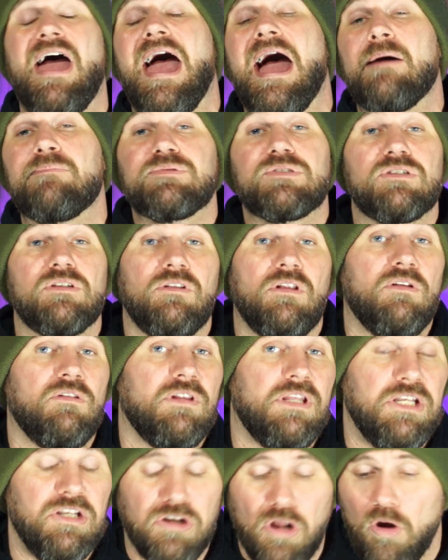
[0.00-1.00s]

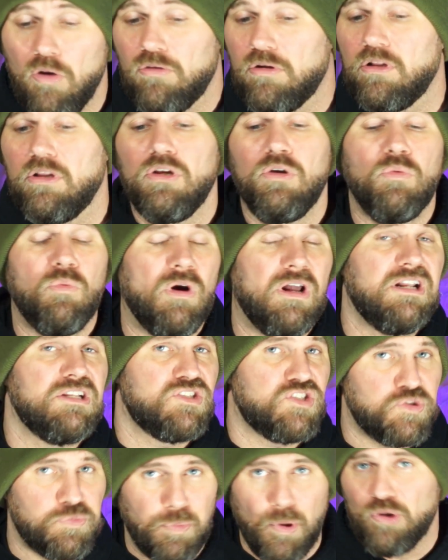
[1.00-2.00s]
absolutely no clue what
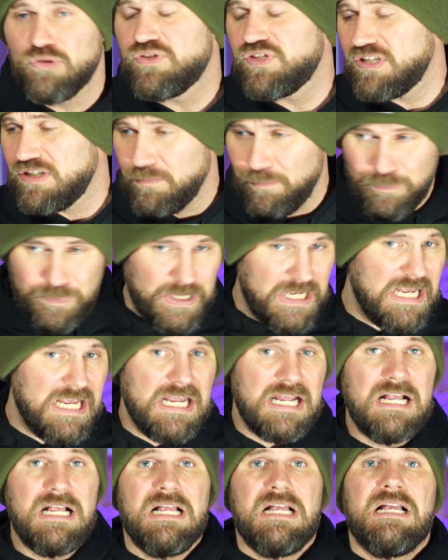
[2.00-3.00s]
it's supposed to
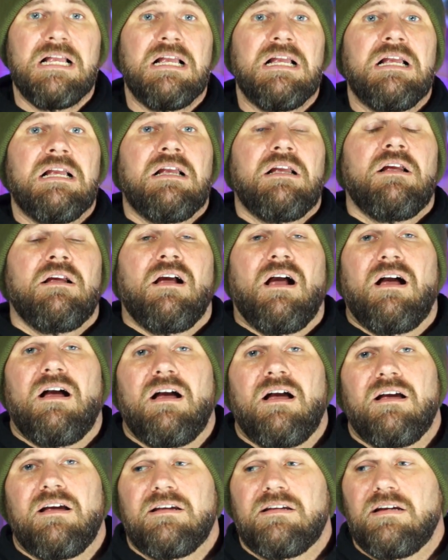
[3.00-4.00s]
be.
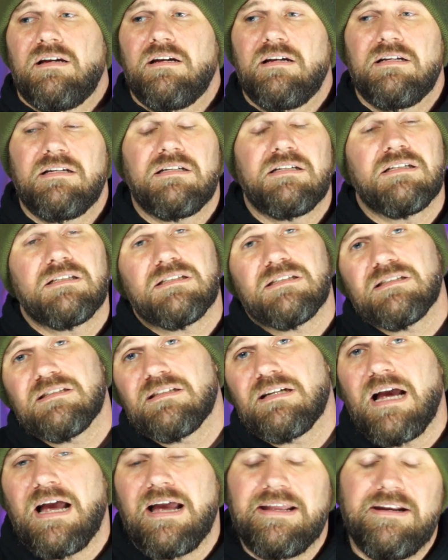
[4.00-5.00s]

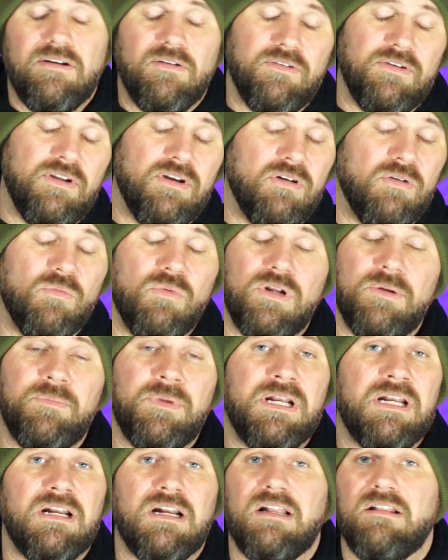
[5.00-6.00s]
I don't know. One
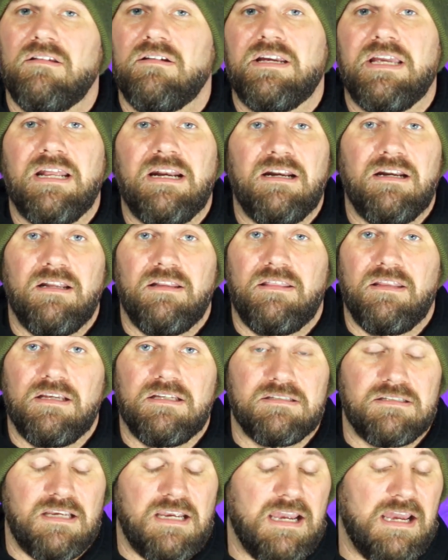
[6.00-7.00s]
minute I look at it, I think
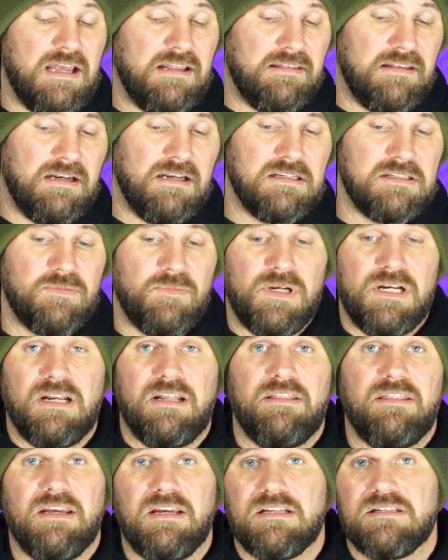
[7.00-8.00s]
it's a cat. The next minute
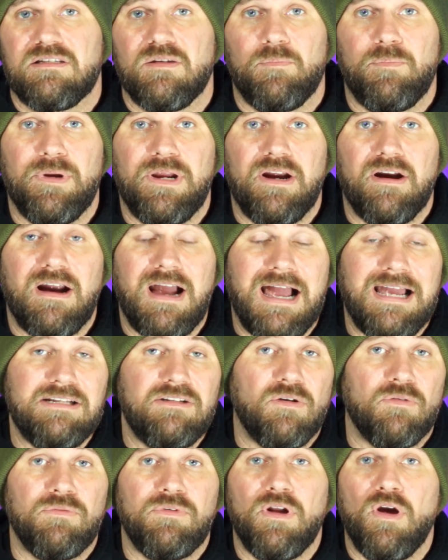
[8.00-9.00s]
I think it's a bear. I
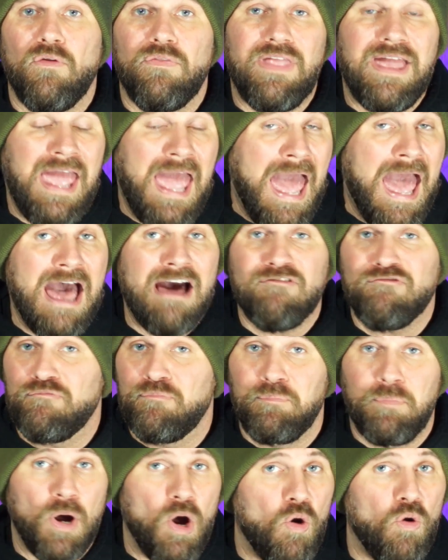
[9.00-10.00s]
don't know. They
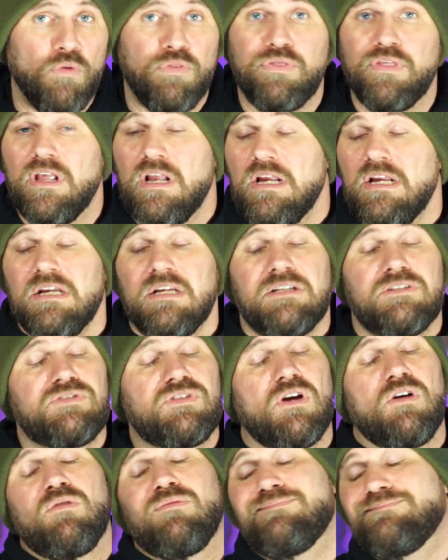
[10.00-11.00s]
have both.
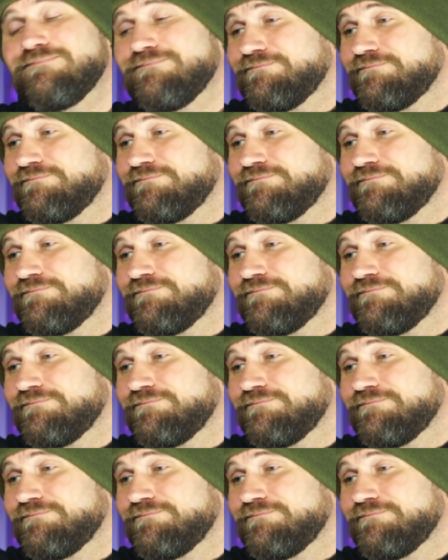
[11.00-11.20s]
So